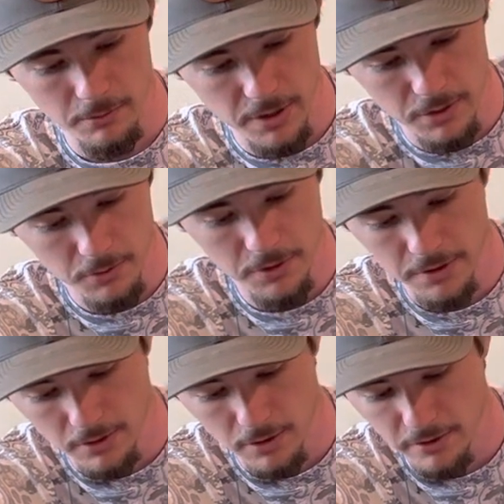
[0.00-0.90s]
by the way.
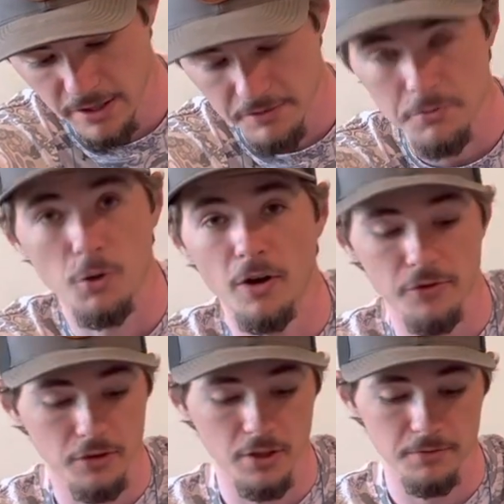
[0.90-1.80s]
They have some great
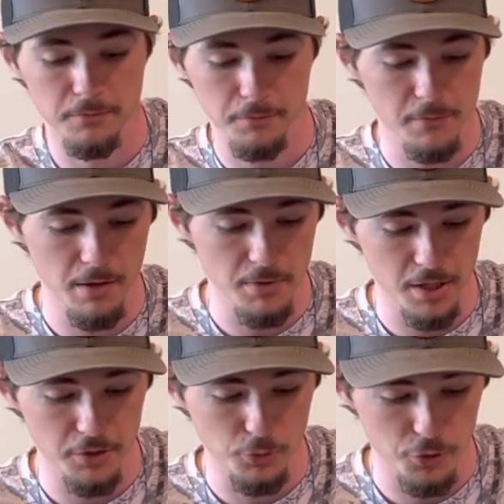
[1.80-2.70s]
stuff. I'm
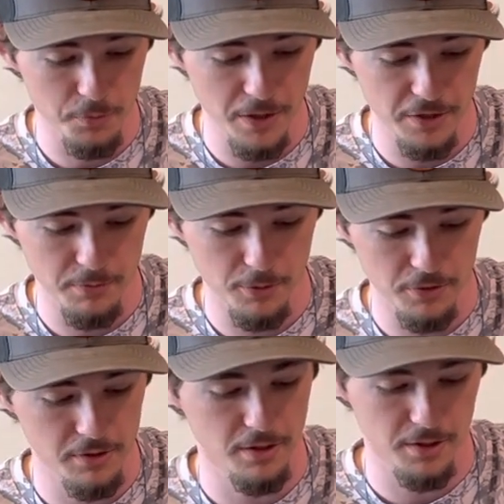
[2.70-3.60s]
not endorsed by them or
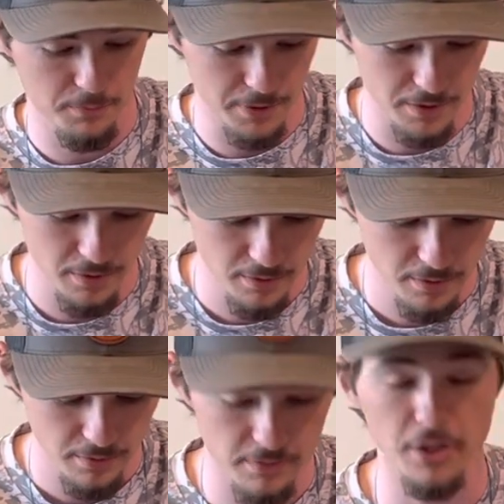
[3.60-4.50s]
anything, but
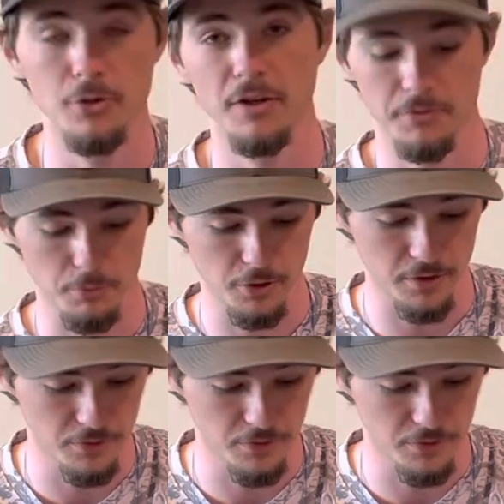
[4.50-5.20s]
they do have some pretty good